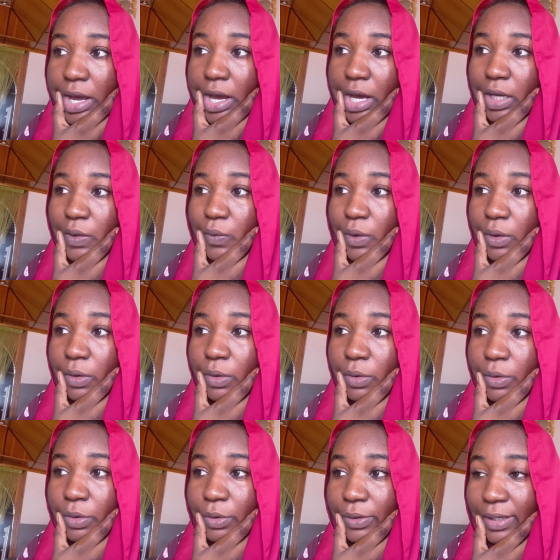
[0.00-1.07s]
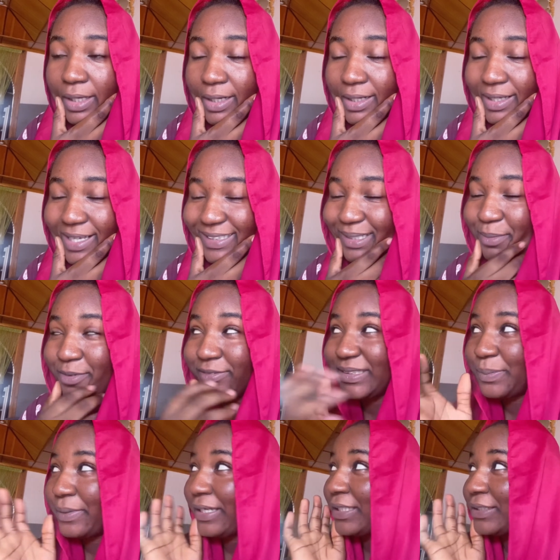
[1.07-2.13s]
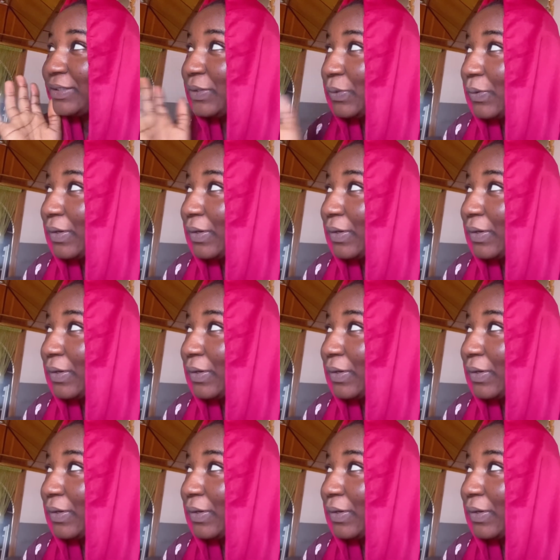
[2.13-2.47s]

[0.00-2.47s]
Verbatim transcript: and we're all going as i'm even speaking to you